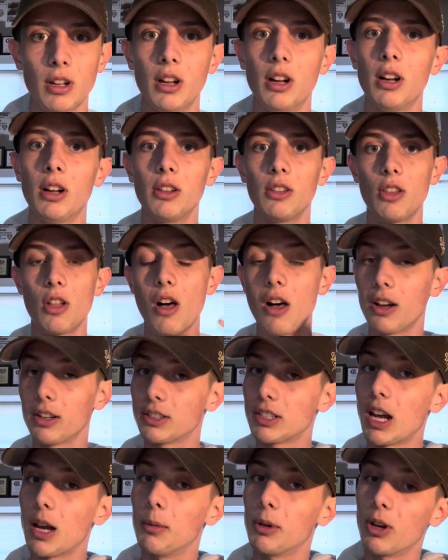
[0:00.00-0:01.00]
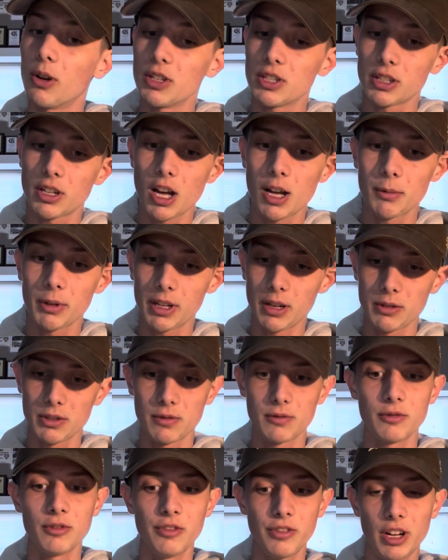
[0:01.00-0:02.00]
a long time ago as a comic, I was
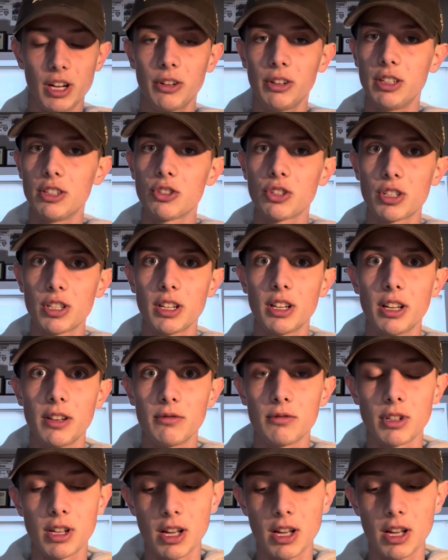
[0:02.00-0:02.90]
very interested in.